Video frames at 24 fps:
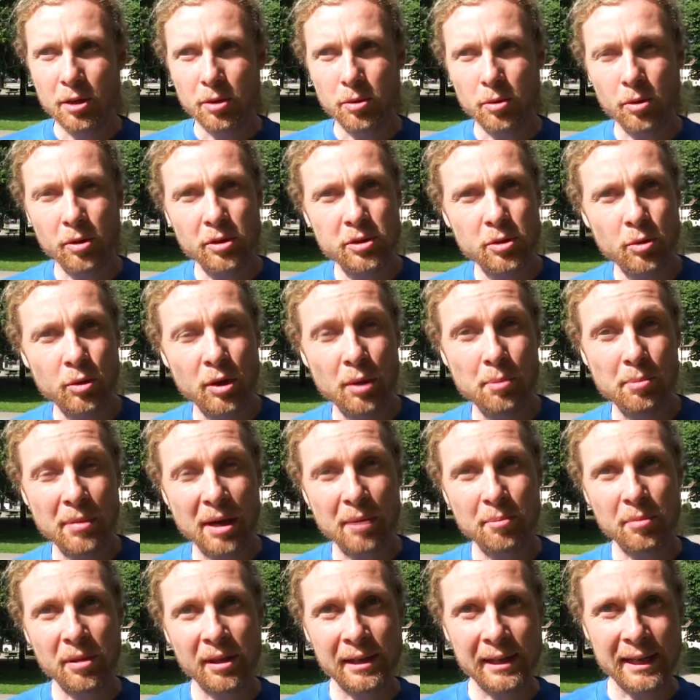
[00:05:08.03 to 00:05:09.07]
you also
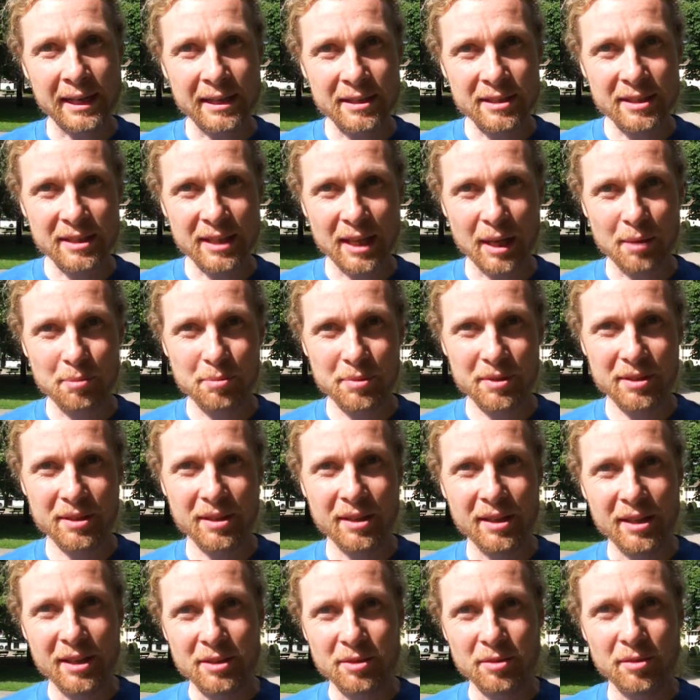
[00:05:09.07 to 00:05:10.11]
remember the landscapes.
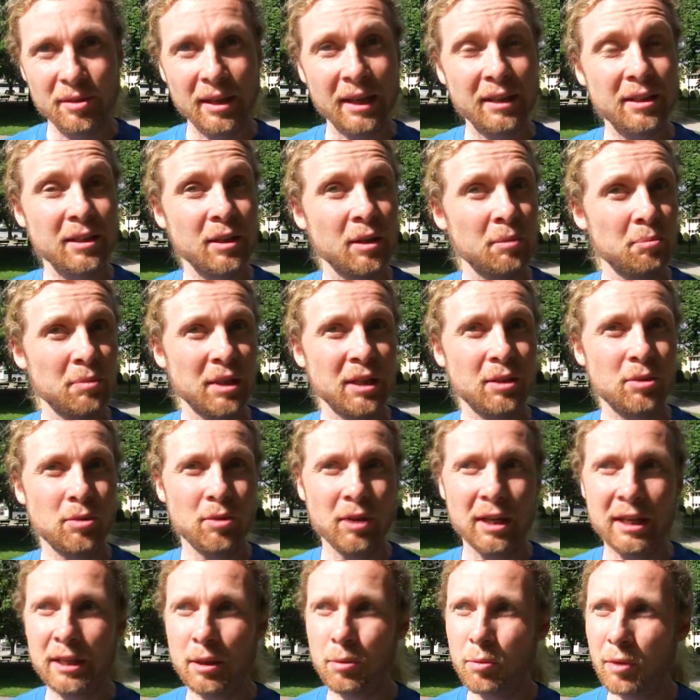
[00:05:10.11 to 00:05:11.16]
So that can be a
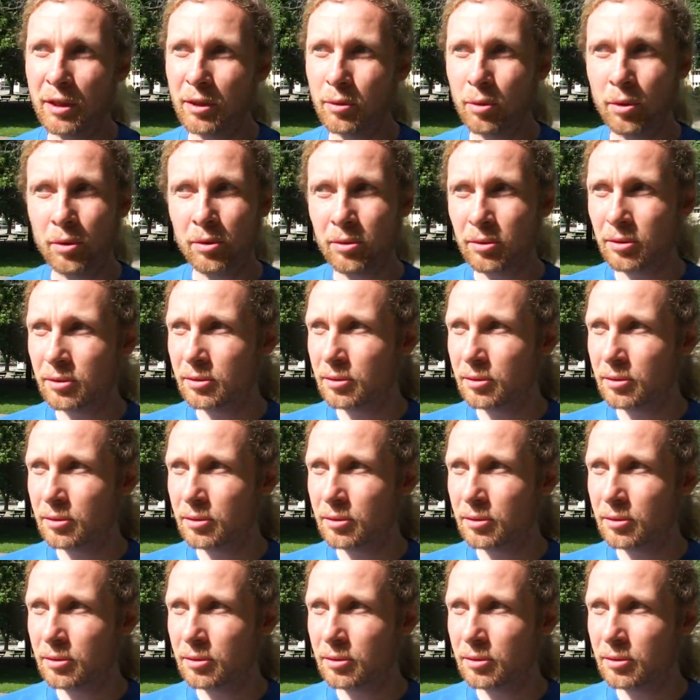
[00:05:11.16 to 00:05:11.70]
training when you're